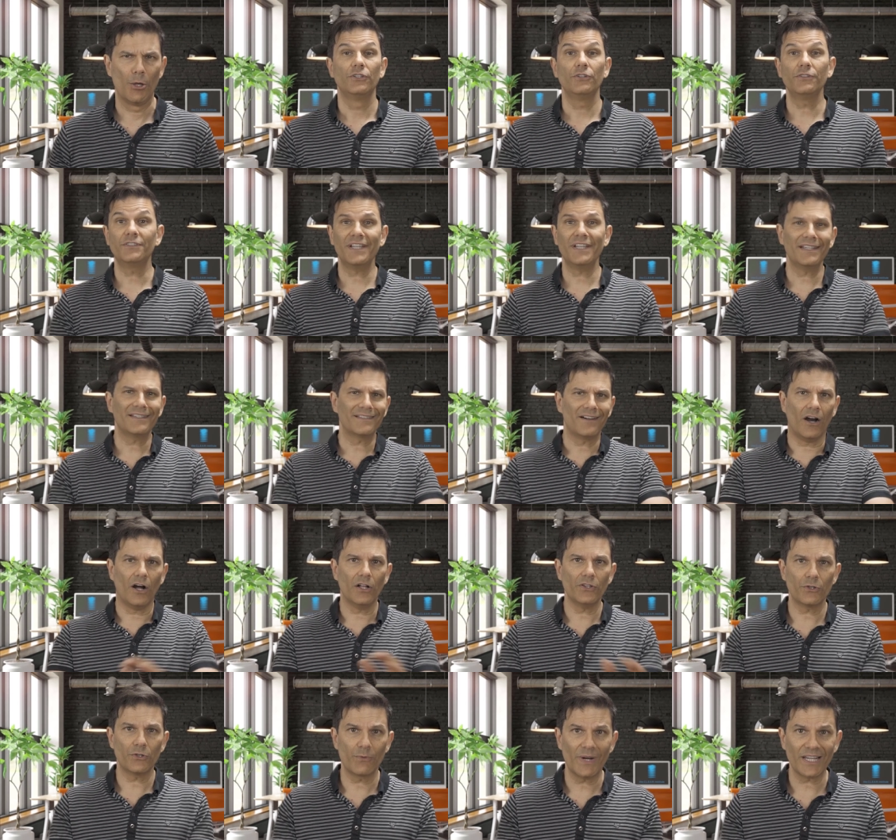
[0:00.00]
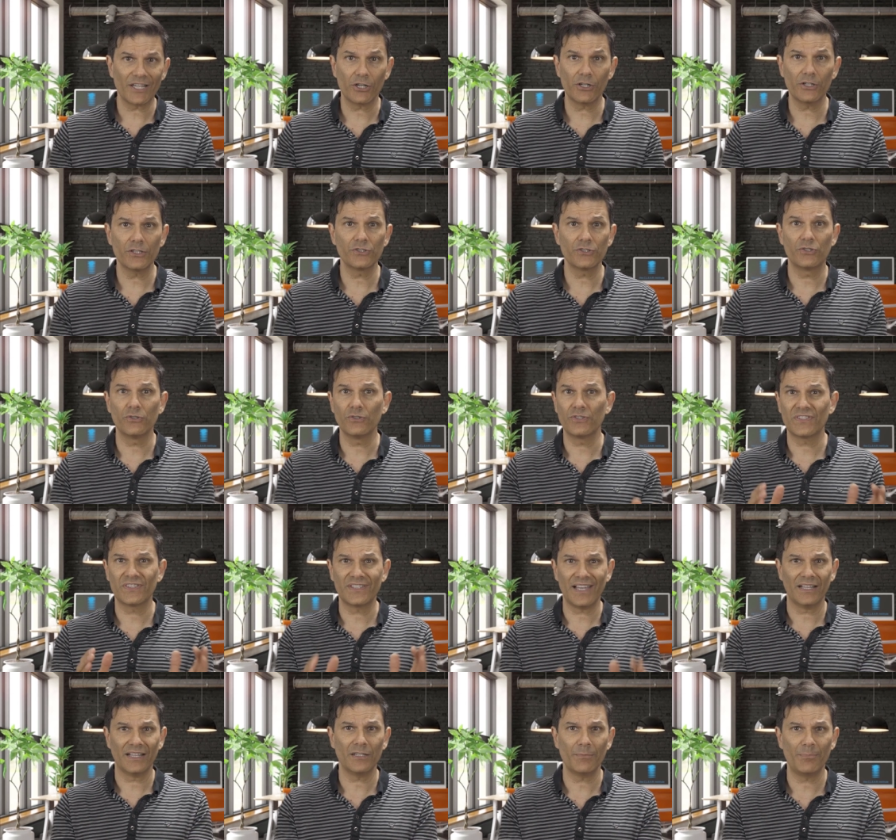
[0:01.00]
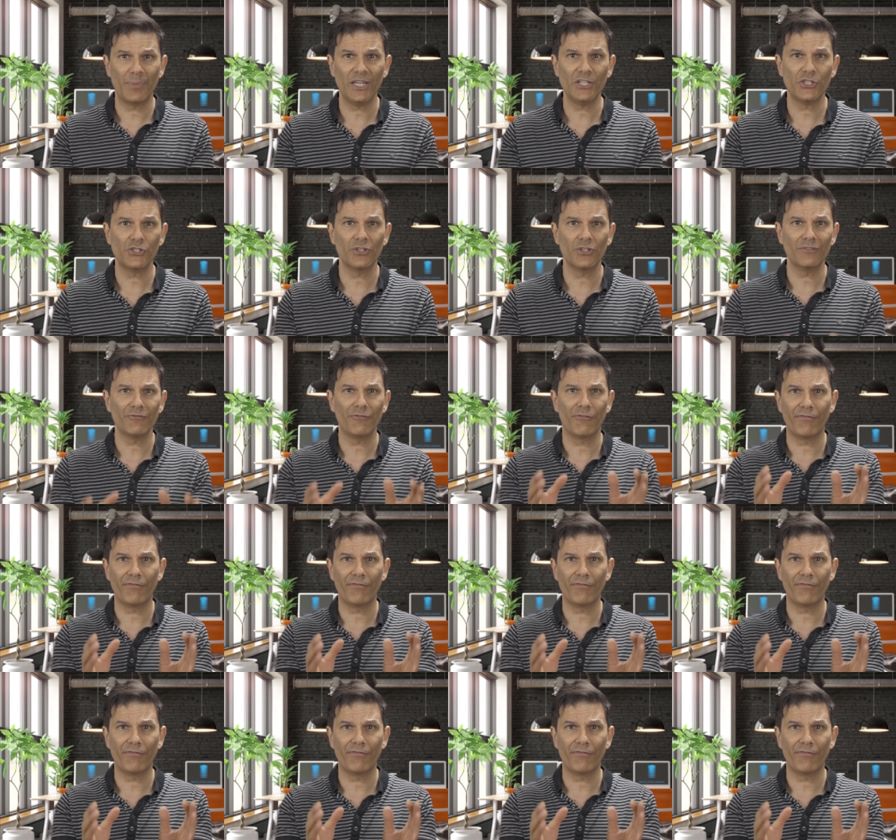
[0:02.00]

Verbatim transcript: You take all the records, you scan the patient,